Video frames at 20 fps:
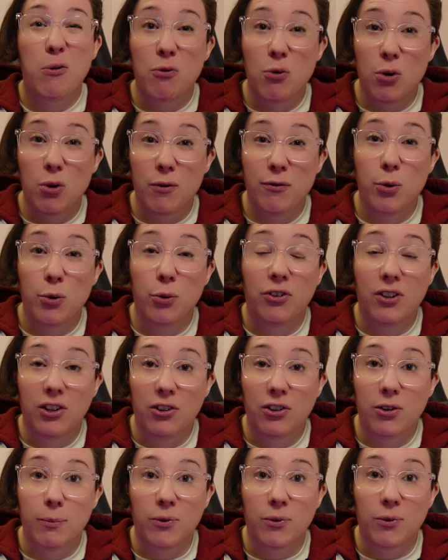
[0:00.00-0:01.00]
all of your
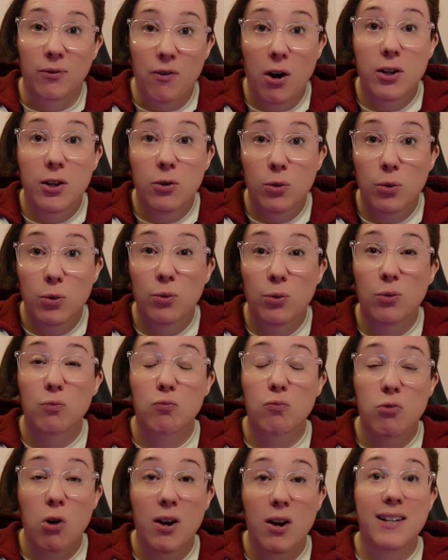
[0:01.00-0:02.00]
system's vitals
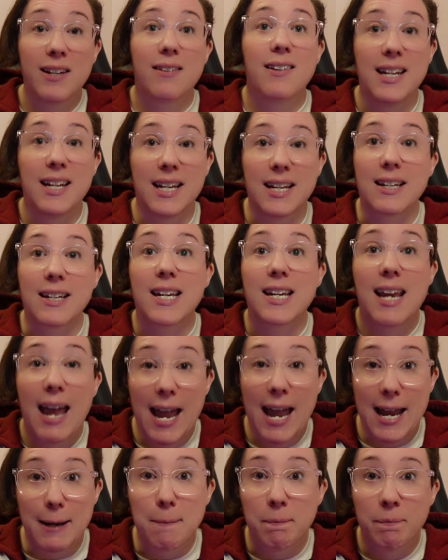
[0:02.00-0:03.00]
right in
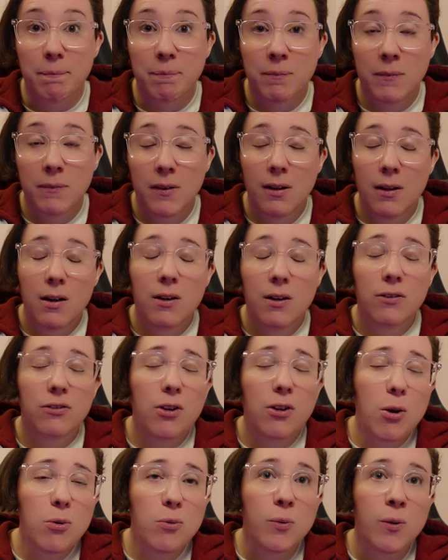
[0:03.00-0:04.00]
game.
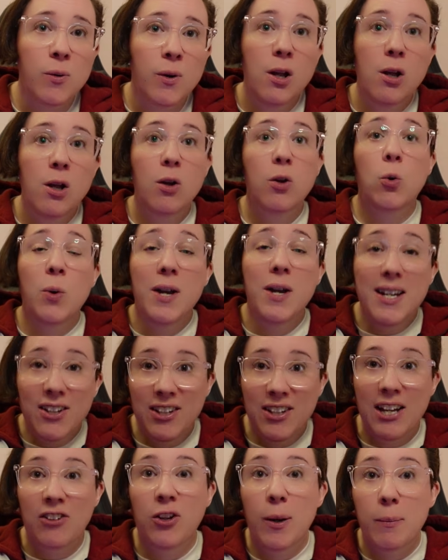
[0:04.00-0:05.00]
So quick
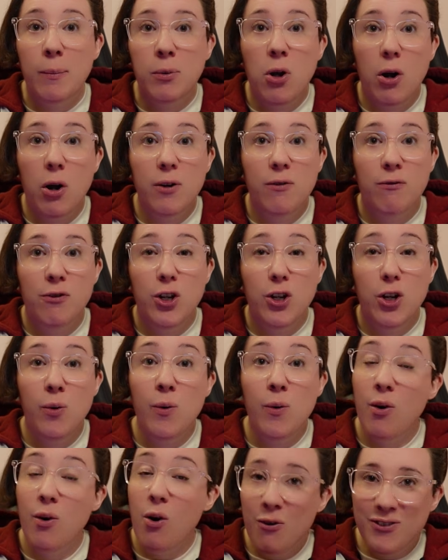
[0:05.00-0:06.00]
setup guide for you.
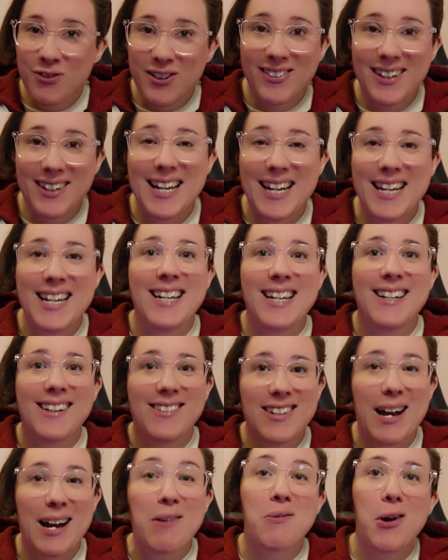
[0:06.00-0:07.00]
Obviously,
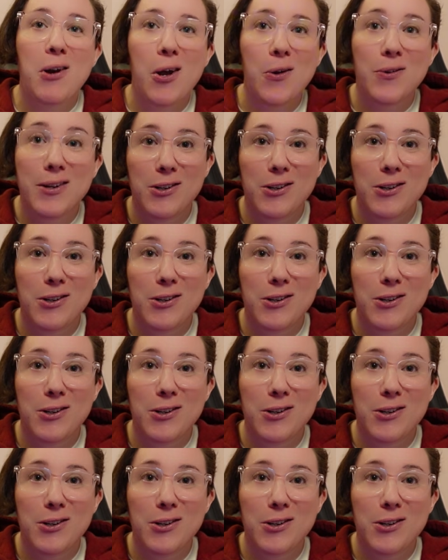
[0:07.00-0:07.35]
download and